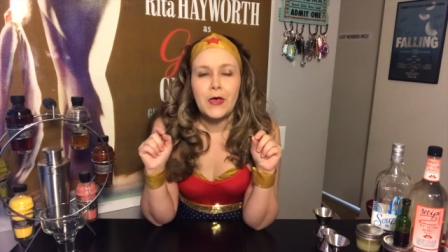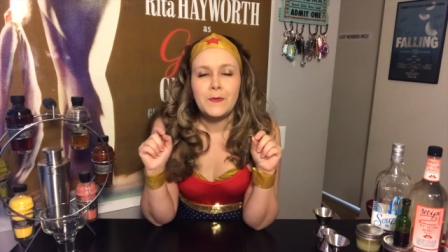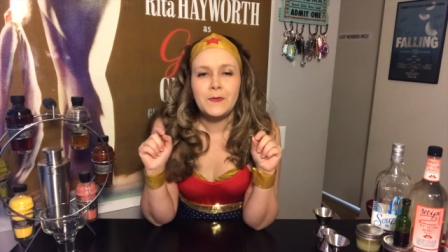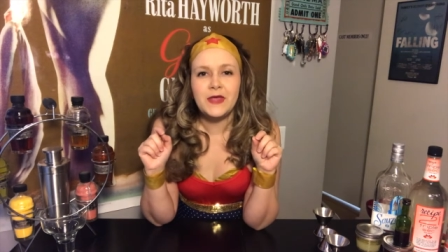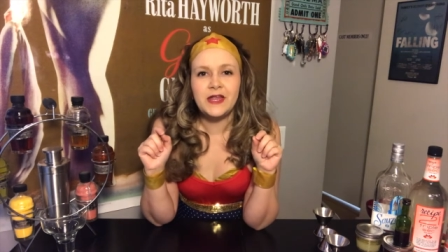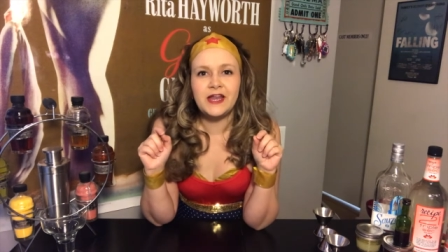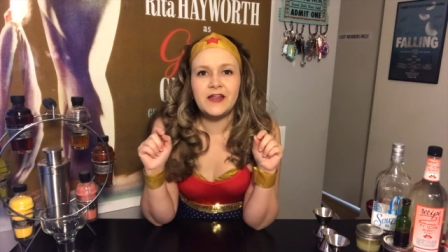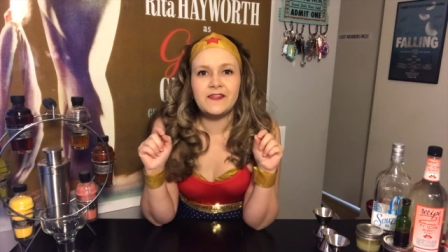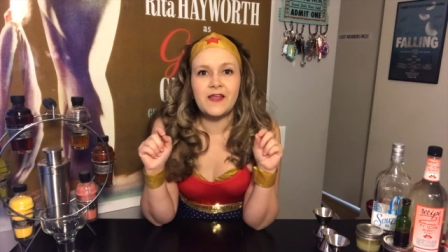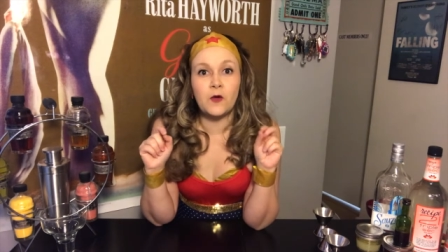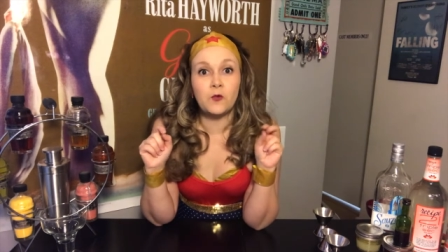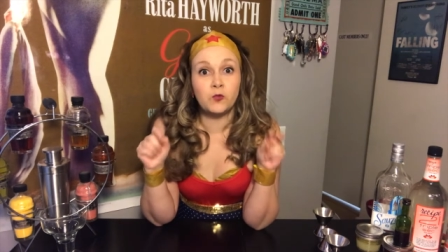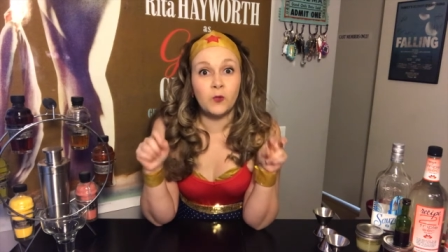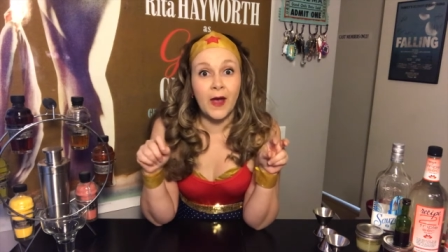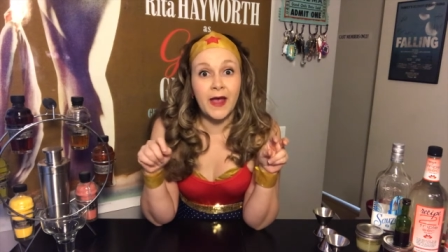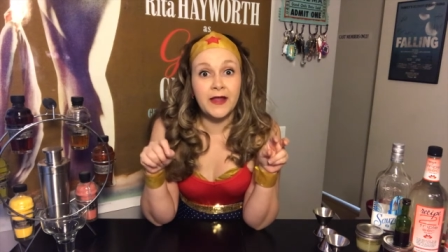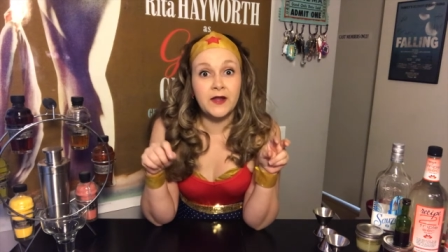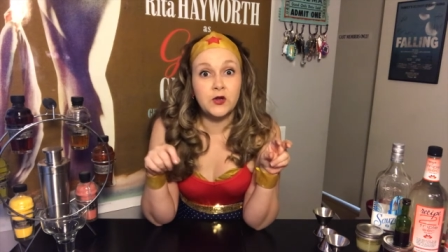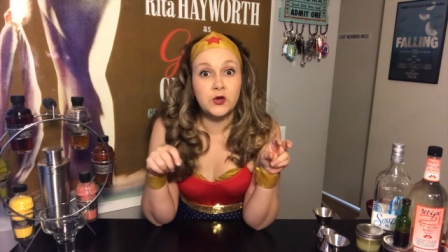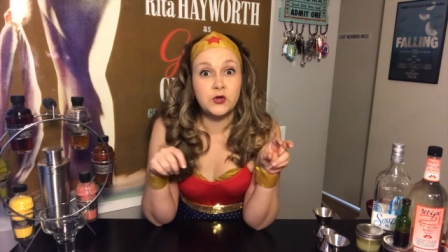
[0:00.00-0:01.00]
meaning that
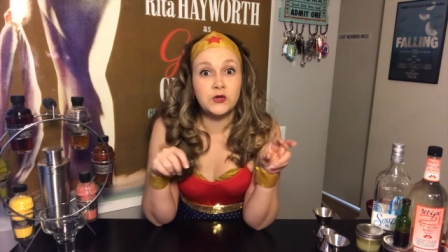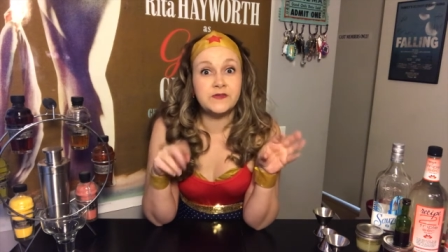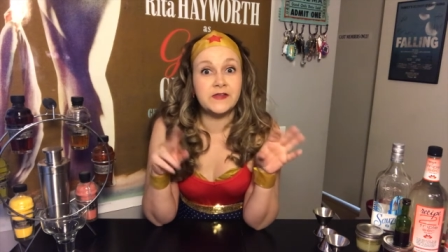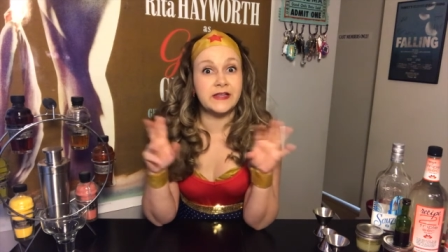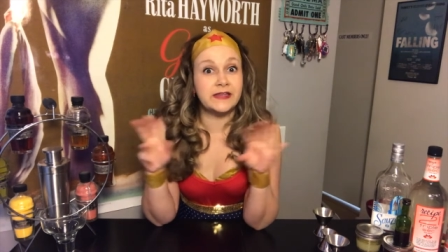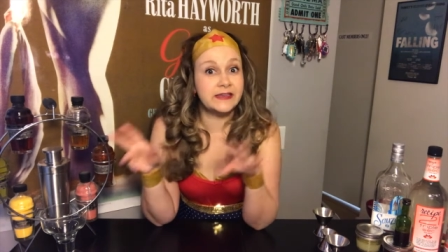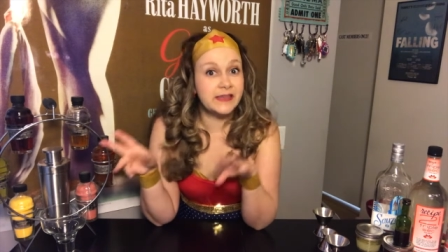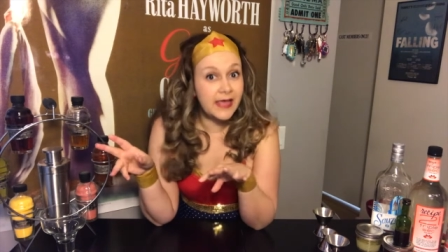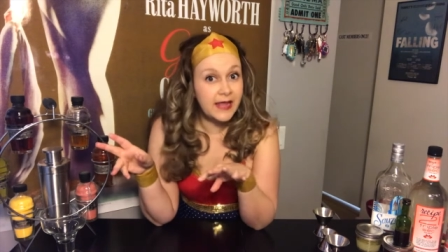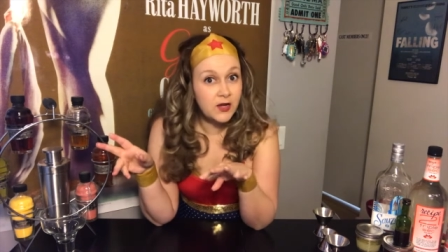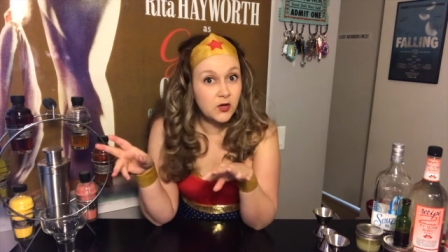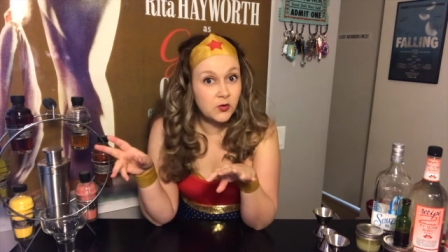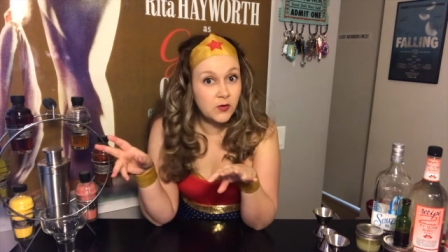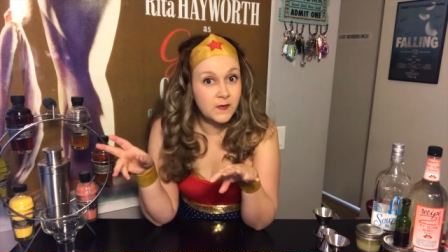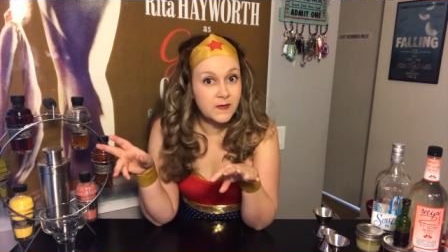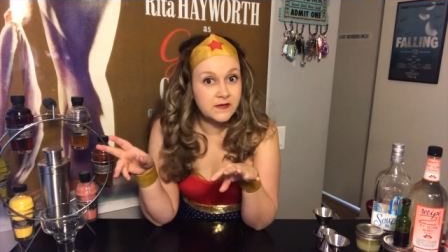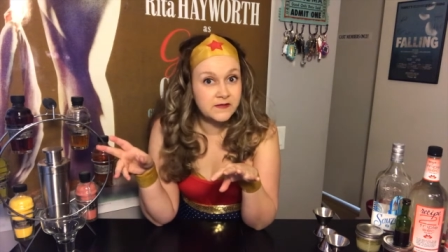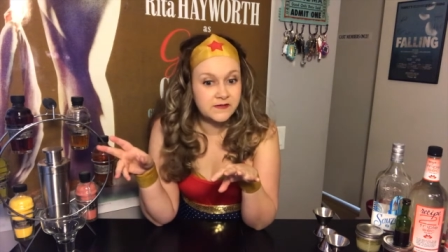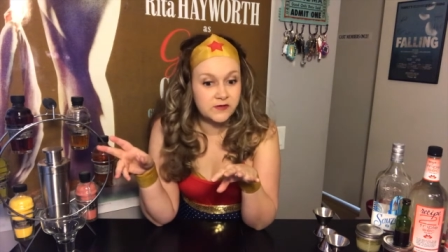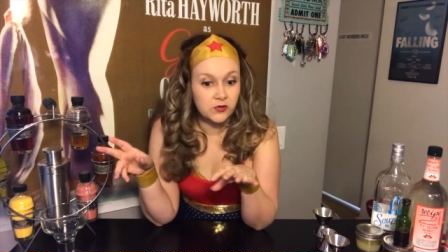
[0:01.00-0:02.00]
writers later
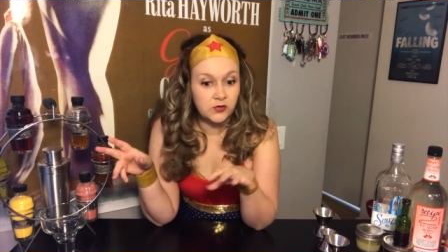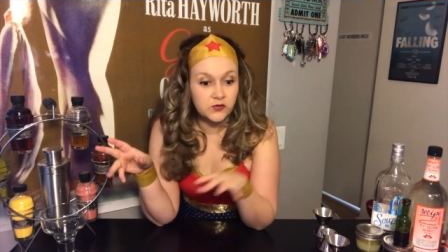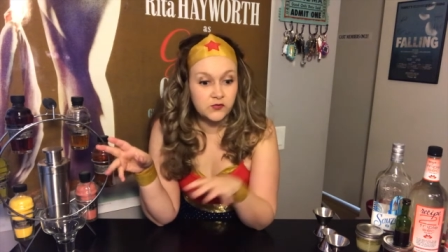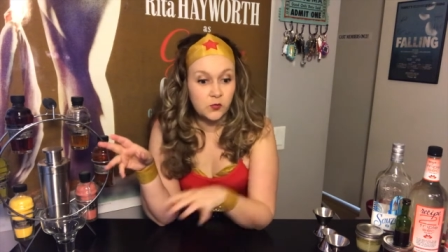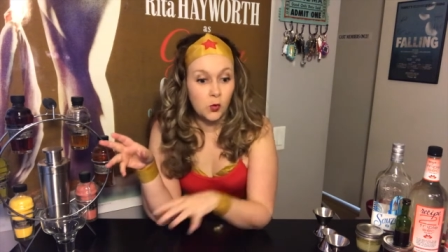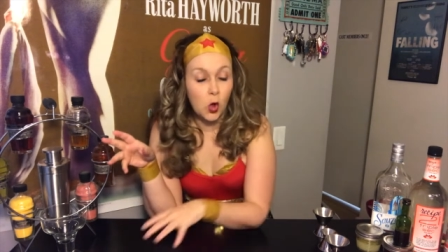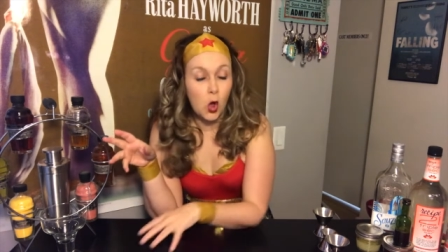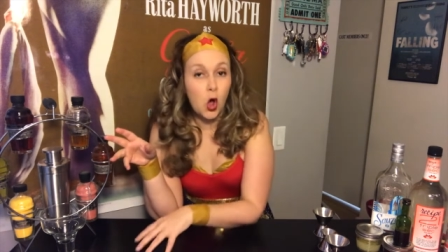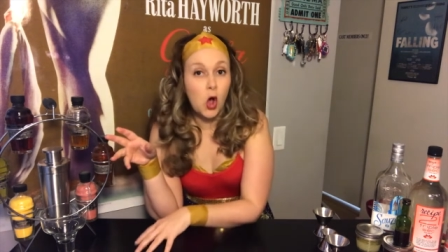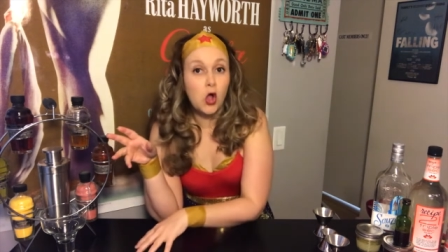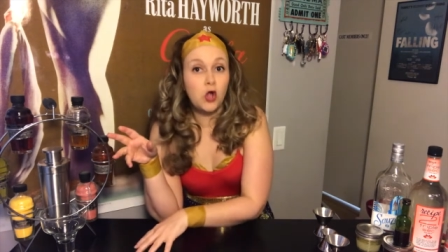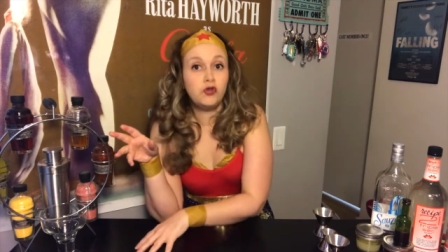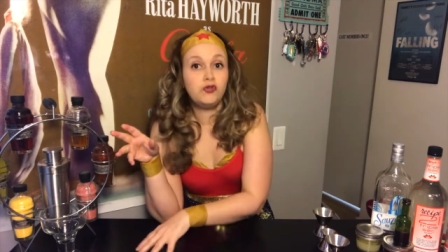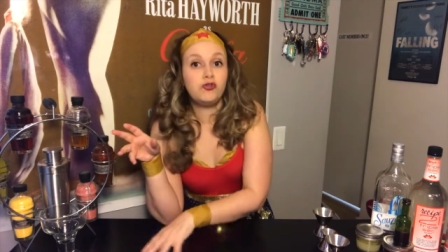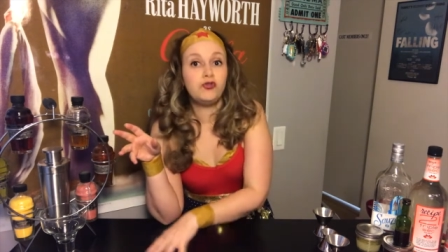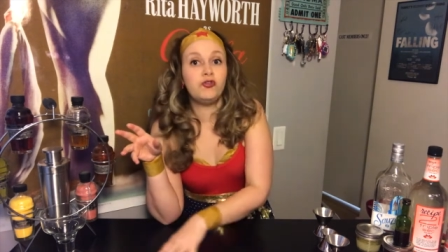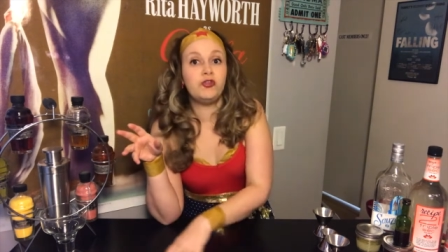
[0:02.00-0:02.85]
in the series will alter